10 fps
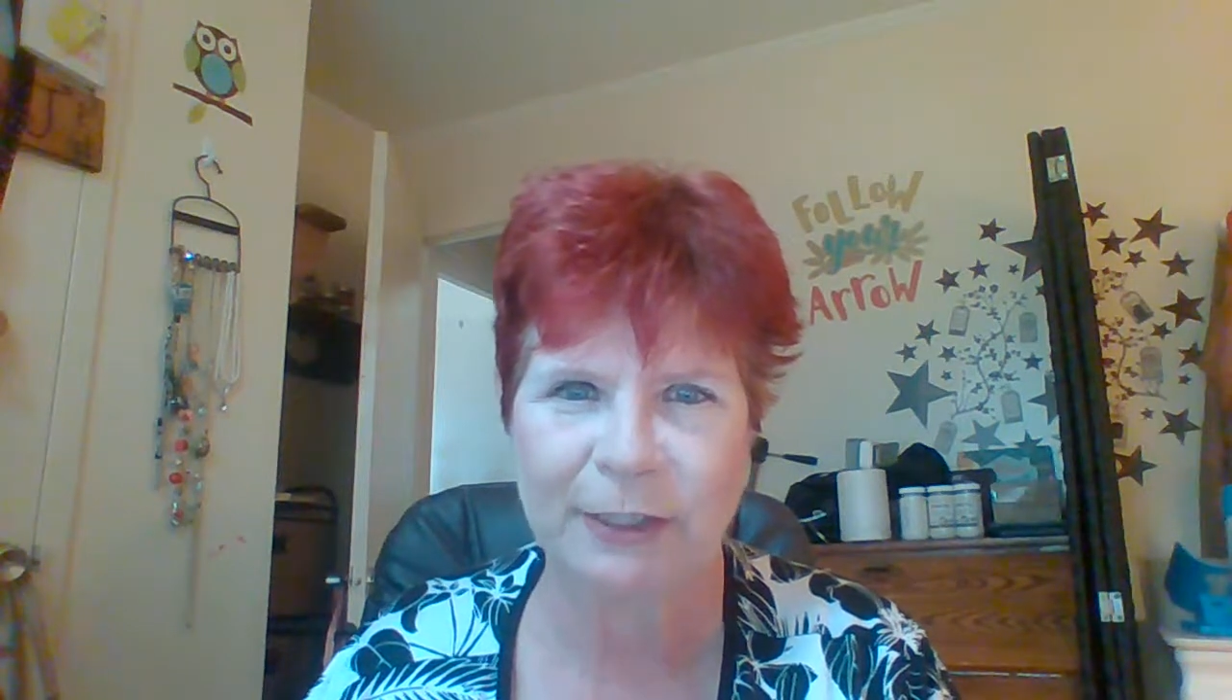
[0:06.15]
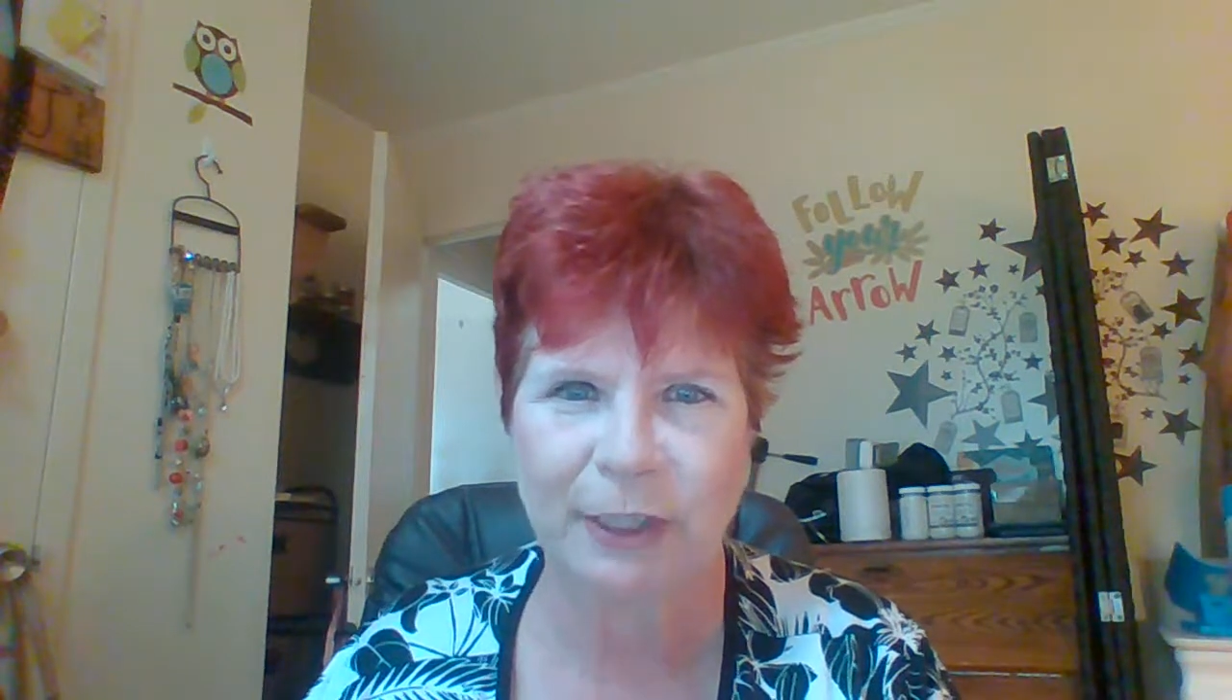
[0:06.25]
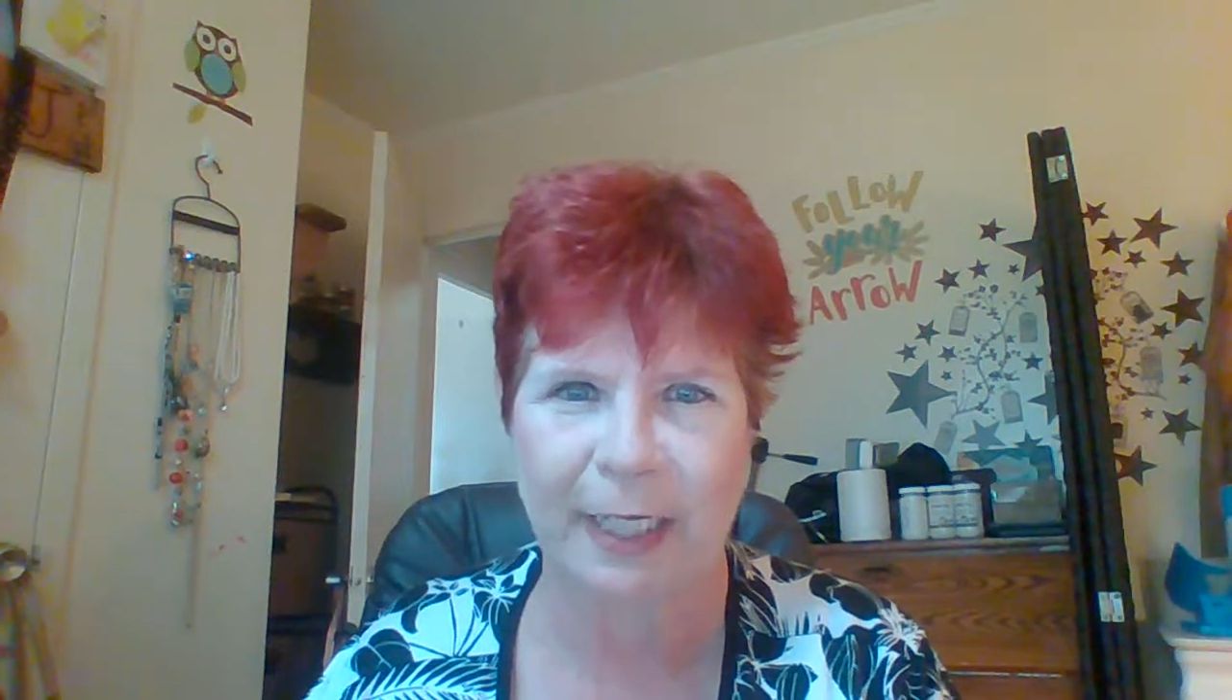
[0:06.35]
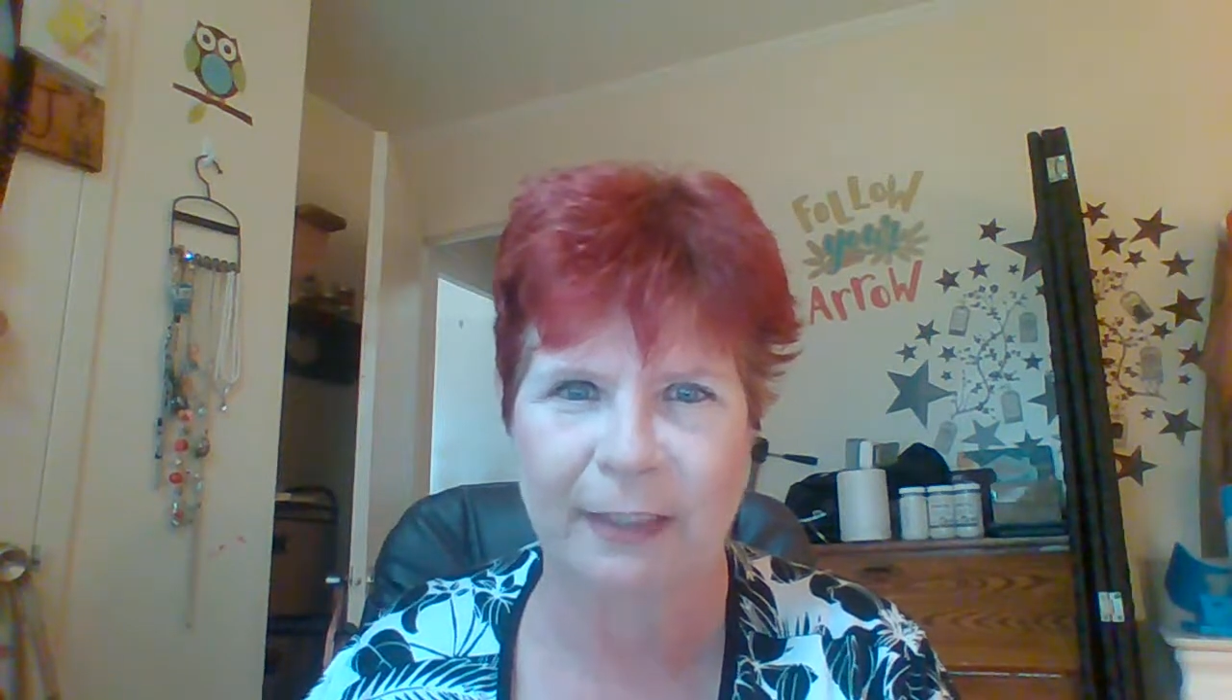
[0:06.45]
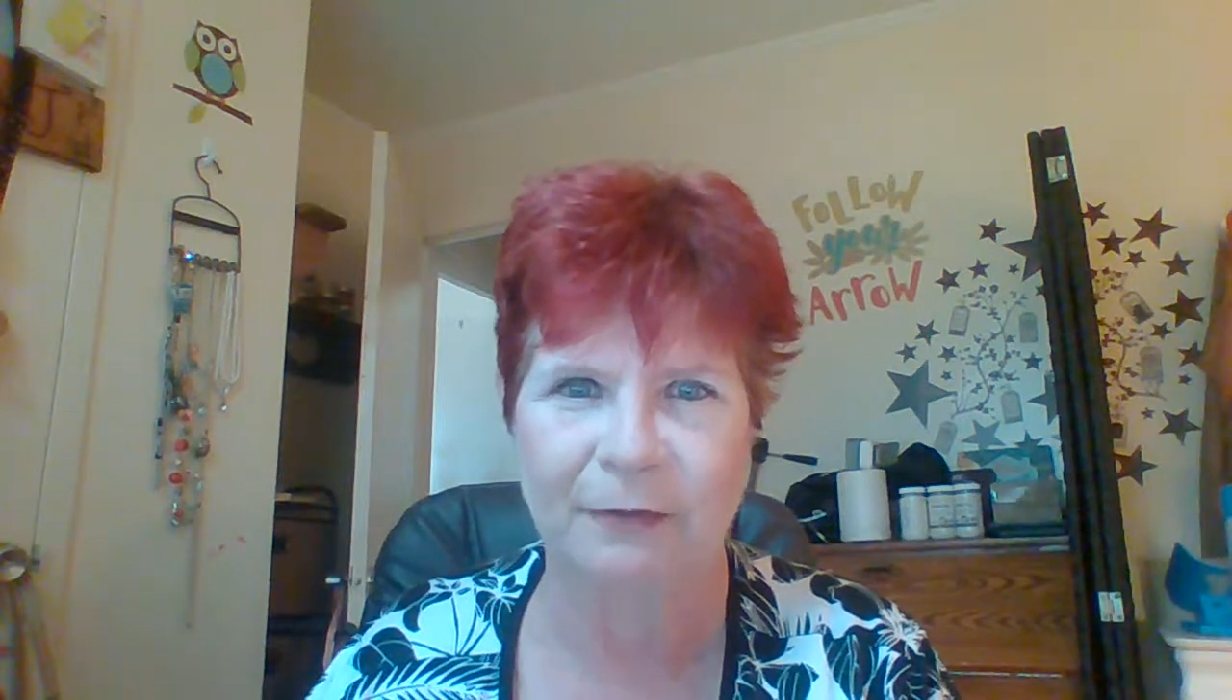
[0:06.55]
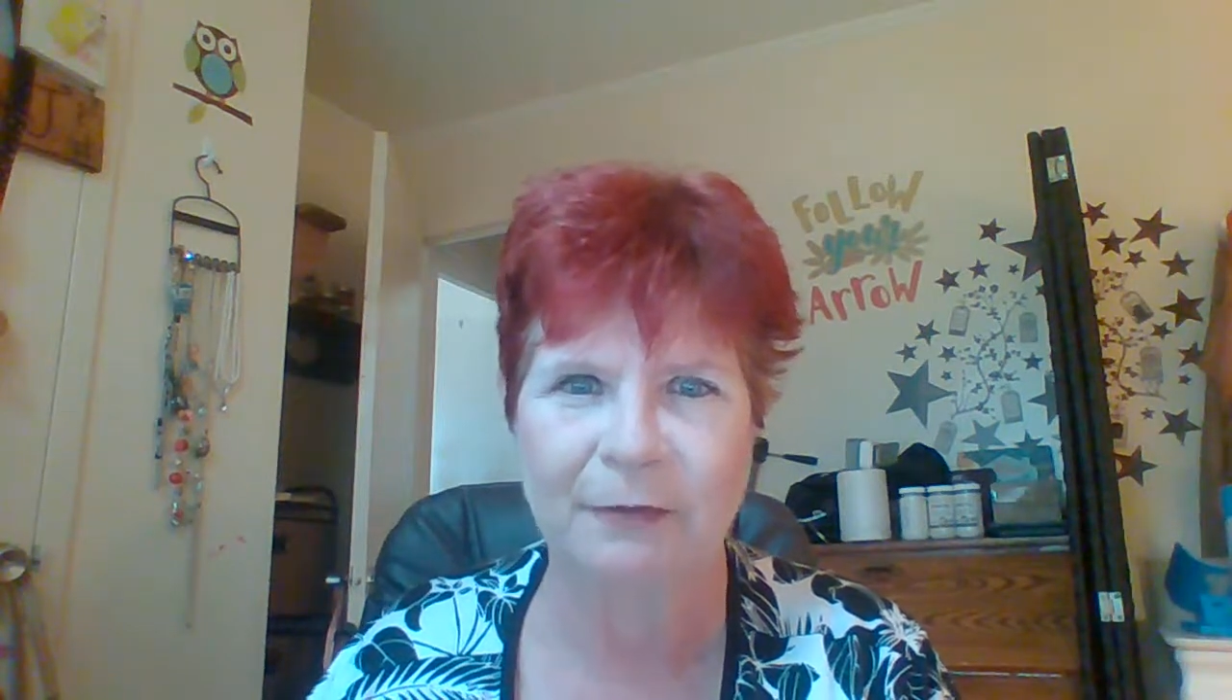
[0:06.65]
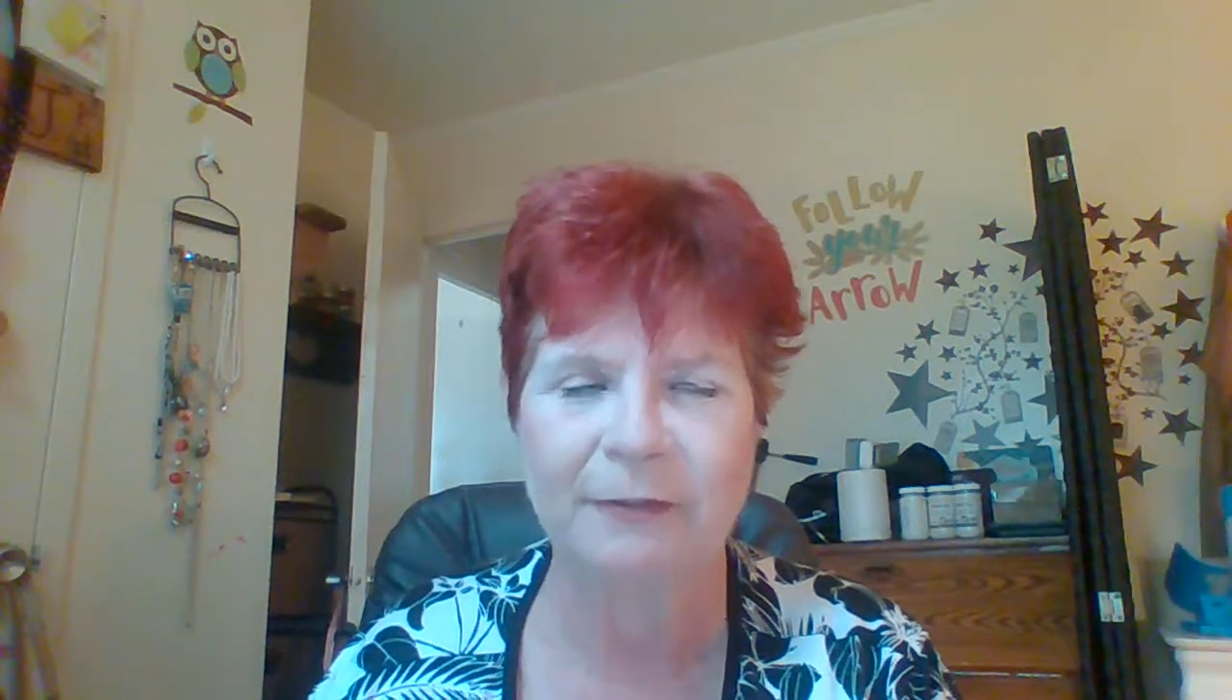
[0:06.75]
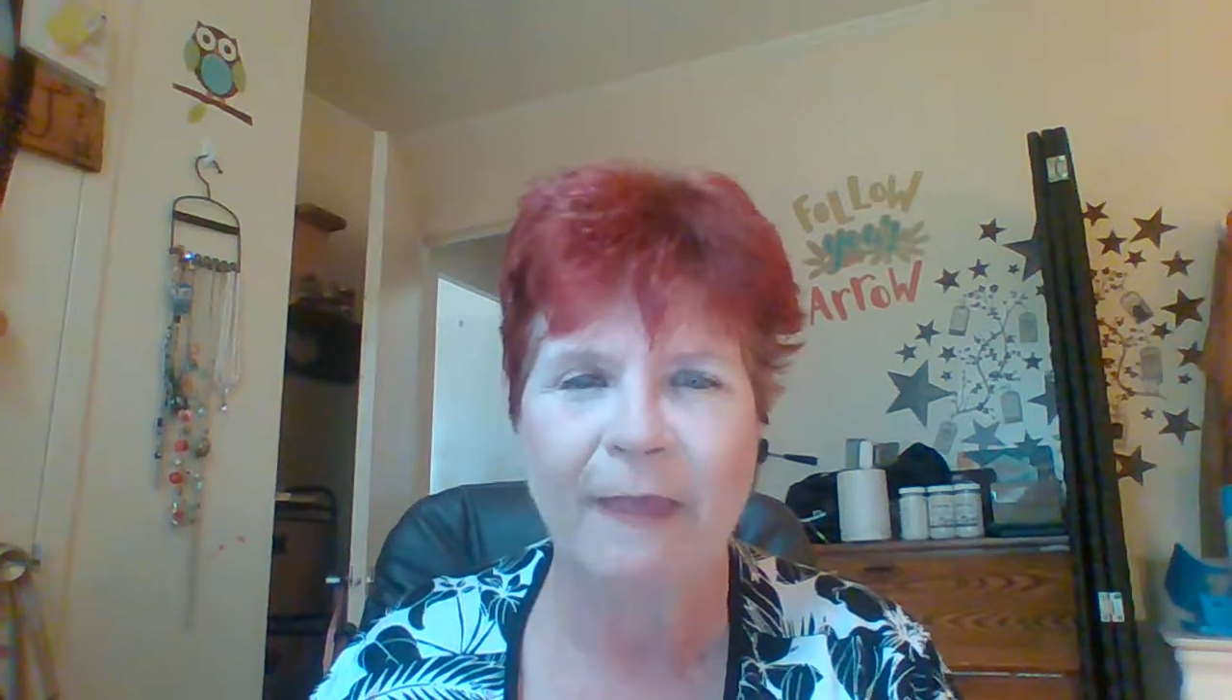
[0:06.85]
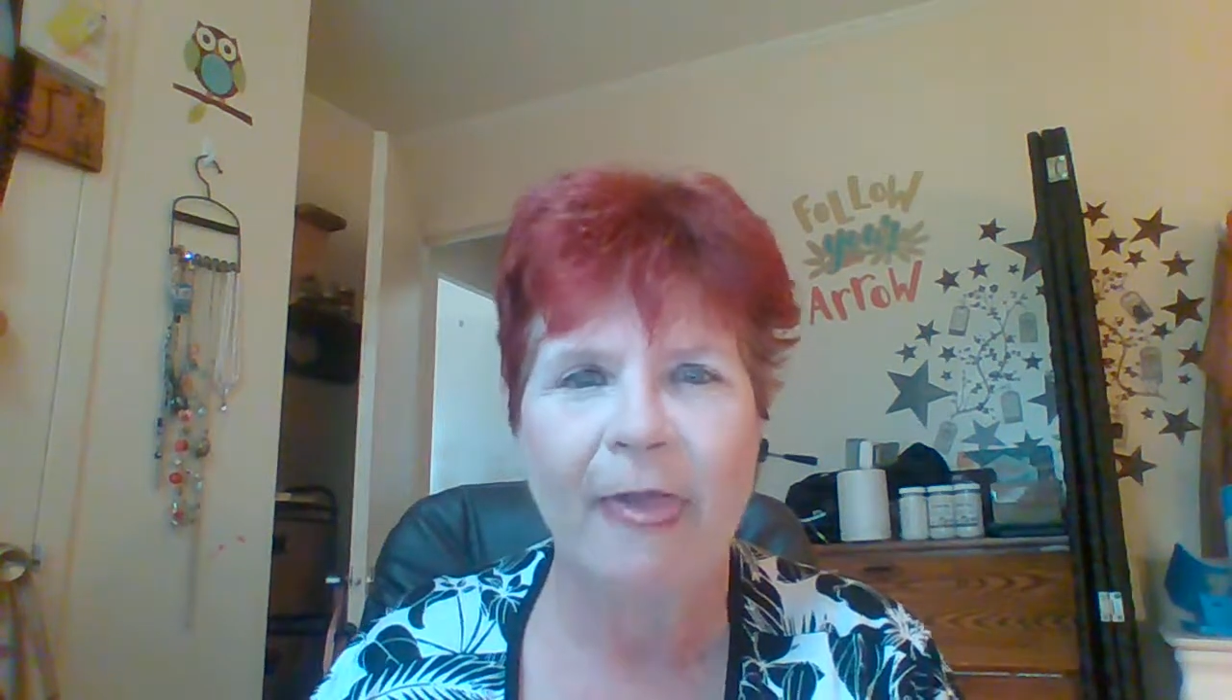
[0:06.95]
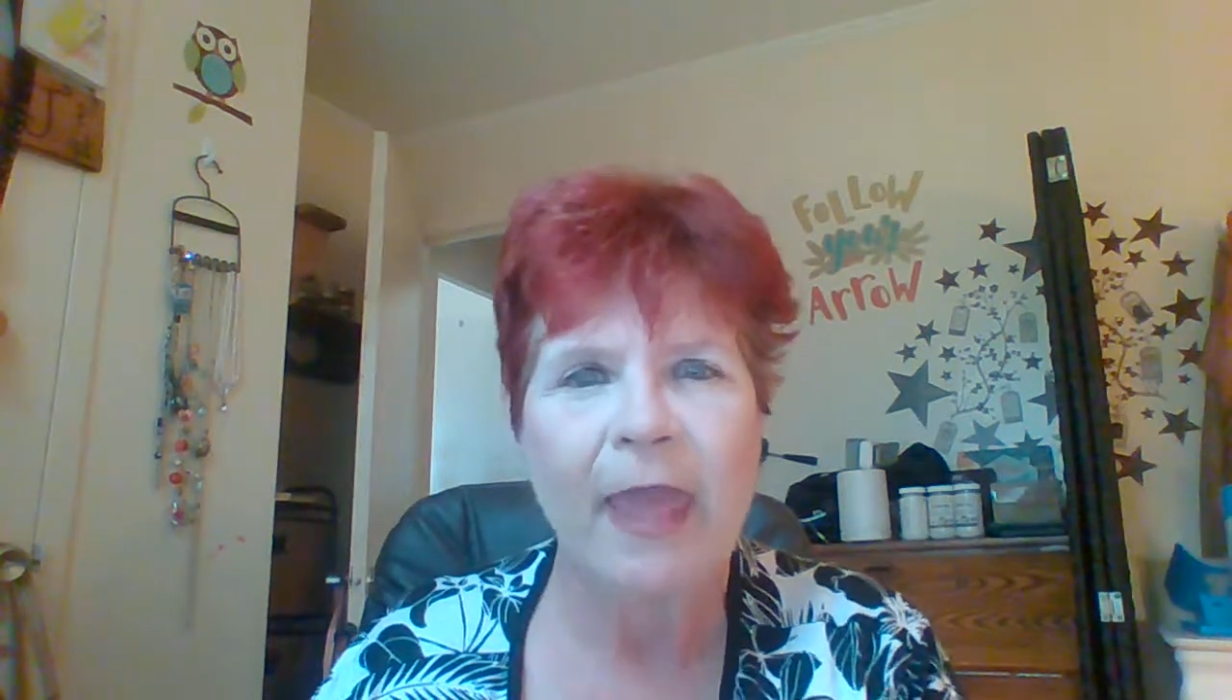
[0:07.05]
channel.